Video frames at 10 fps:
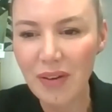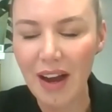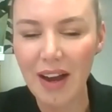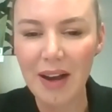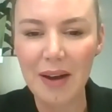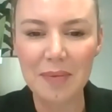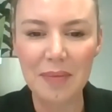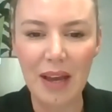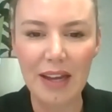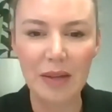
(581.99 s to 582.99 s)

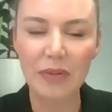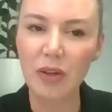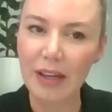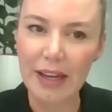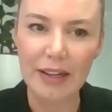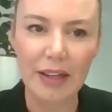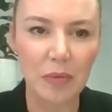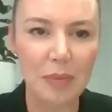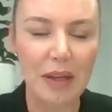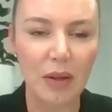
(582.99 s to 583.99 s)
And again, that
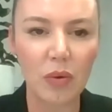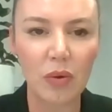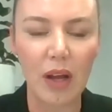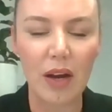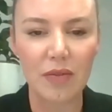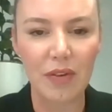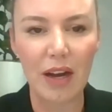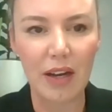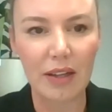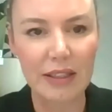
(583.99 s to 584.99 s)
will be at all of
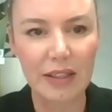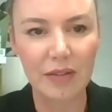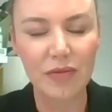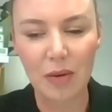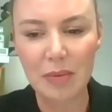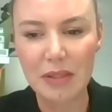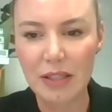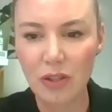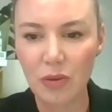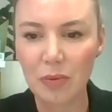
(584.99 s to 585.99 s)
our leading
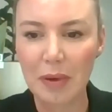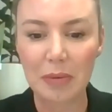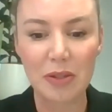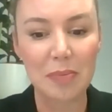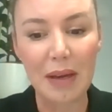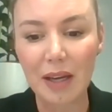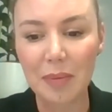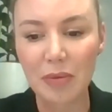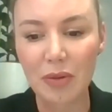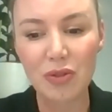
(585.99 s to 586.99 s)
pharmacies. You will be able to pick up
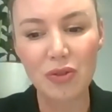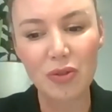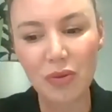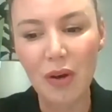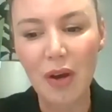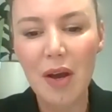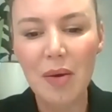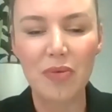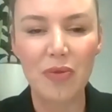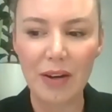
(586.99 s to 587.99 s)
those 2
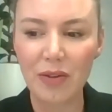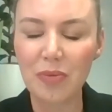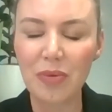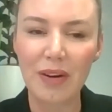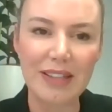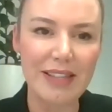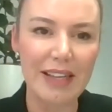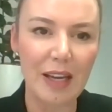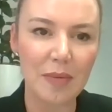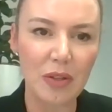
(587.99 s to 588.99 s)
brand new products that
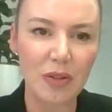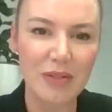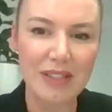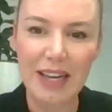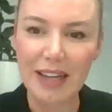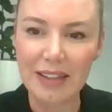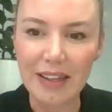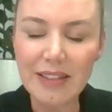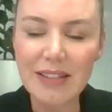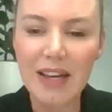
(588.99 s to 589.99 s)
can be used day and
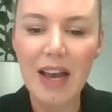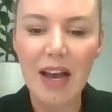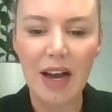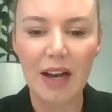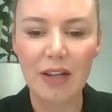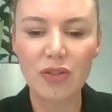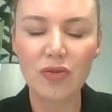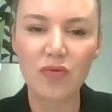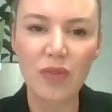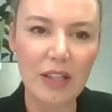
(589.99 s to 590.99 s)
night
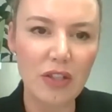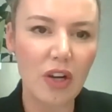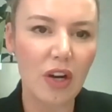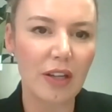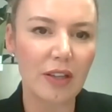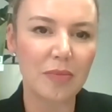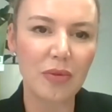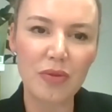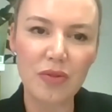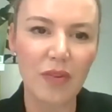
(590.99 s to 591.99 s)
to really
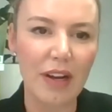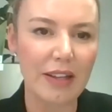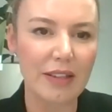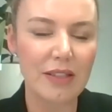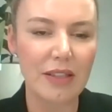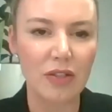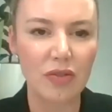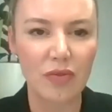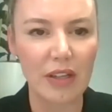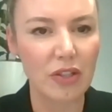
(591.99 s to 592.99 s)
boost radiance and
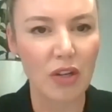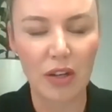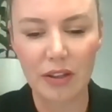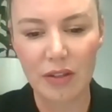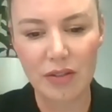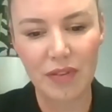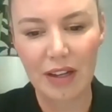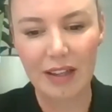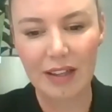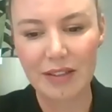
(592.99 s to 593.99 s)
to really target those
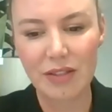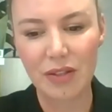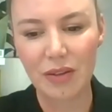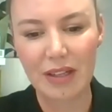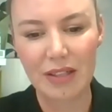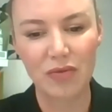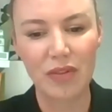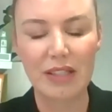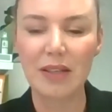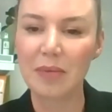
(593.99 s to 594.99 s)
fine lines. So that is
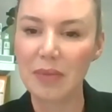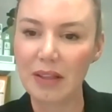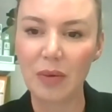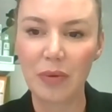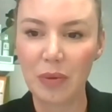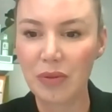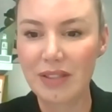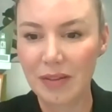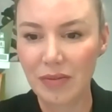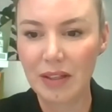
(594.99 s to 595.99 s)
really something that we would
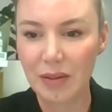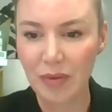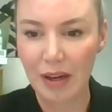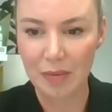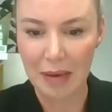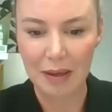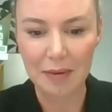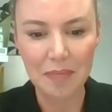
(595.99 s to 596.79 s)
definitely recommend.